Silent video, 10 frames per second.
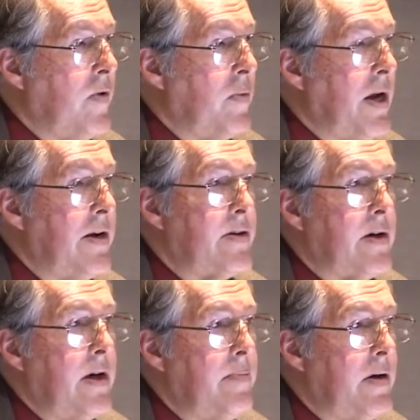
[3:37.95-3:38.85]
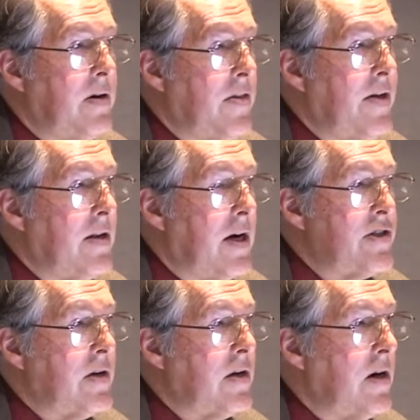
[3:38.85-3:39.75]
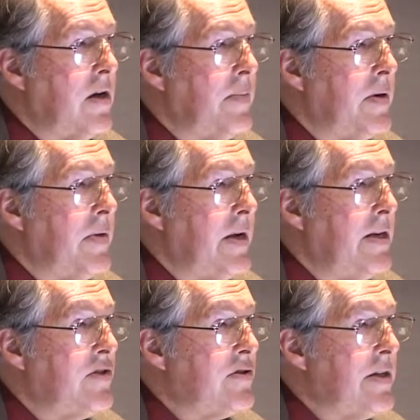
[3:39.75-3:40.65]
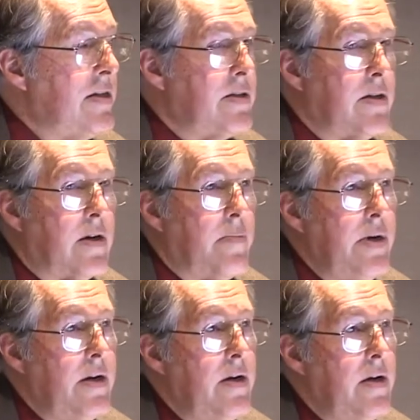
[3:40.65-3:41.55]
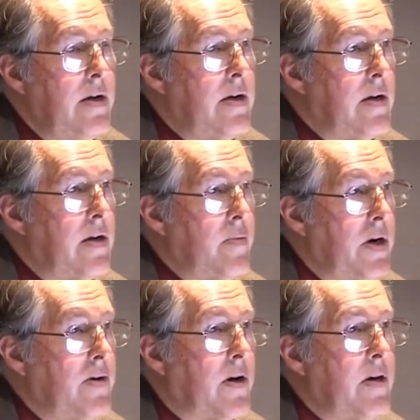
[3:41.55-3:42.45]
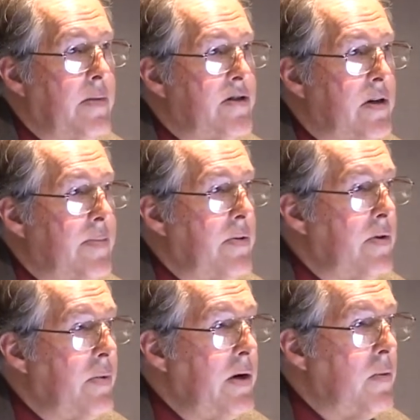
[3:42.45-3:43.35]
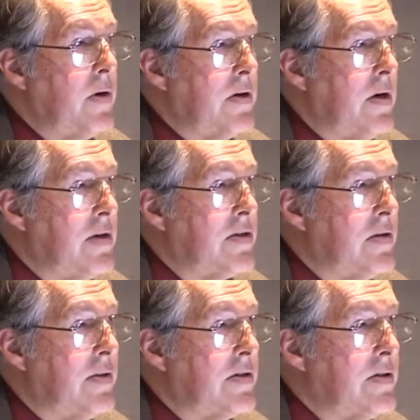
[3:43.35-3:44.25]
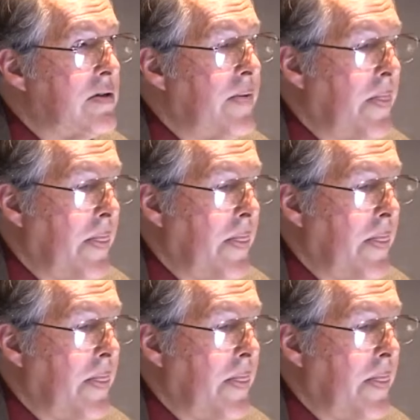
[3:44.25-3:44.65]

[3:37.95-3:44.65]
We're not talking about a theological argument about angels dancing on a pin. We are talking about something with real-world consequences.